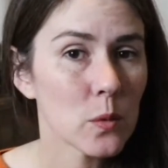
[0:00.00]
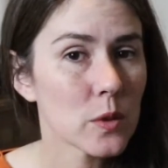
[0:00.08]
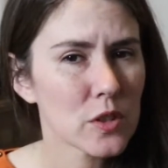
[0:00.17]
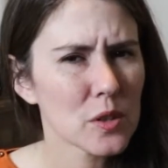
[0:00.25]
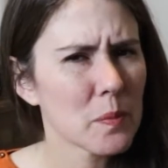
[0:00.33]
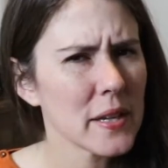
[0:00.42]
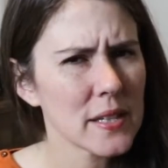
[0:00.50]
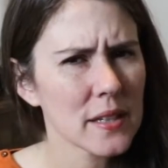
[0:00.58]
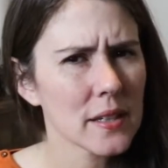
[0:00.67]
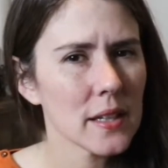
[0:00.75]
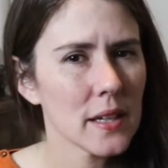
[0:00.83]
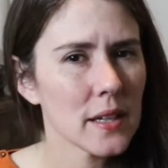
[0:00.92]
which is
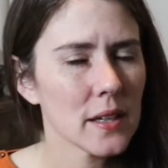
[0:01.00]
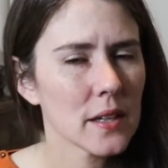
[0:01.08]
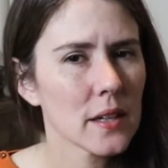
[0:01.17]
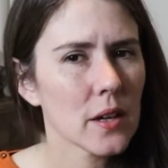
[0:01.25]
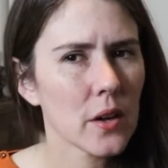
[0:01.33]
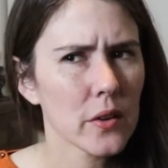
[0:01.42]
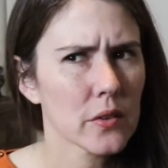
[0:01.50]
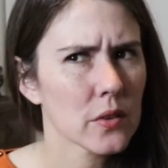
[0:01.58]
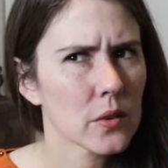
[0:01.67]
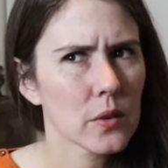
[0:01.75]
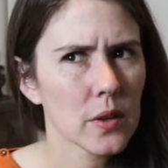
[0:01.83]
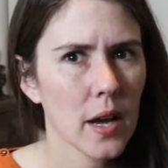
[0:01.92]
basically
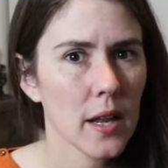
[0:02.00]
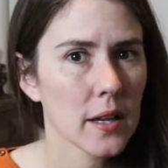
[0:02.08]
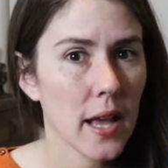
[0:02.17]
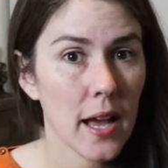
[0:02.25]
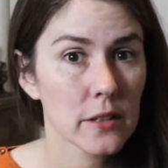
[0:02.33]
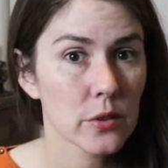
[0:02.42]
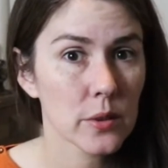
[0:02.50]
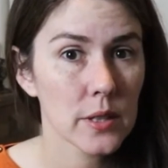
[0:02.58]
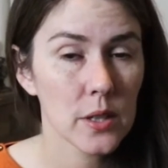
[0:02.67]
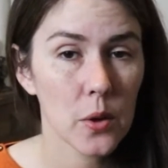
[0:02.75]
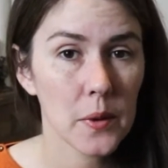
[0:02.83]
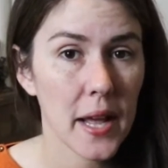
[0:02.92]
also kind of casually
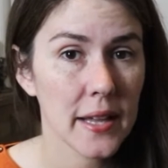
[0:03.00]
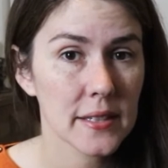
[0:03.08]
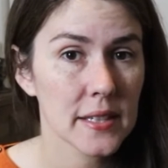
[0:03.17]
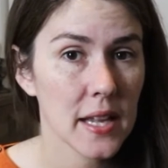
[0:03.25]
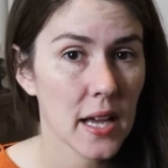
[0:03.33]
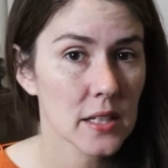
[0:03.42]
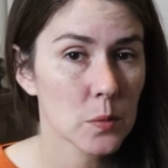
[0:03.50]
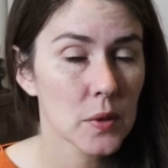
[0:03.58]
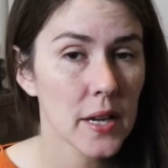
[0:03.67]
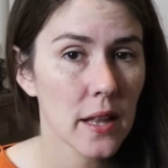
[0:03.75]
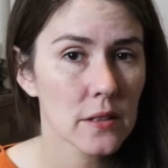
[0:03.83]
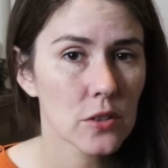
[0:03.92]
known as an aspirin
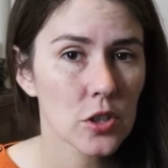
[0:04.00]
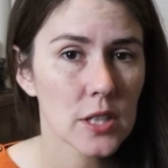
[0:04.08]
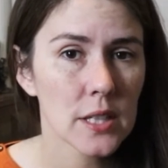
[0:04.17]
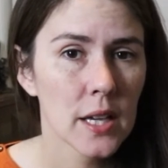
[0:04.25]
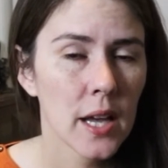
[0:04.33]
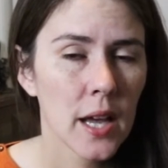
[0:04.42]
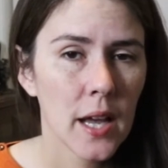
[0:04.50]
allergy.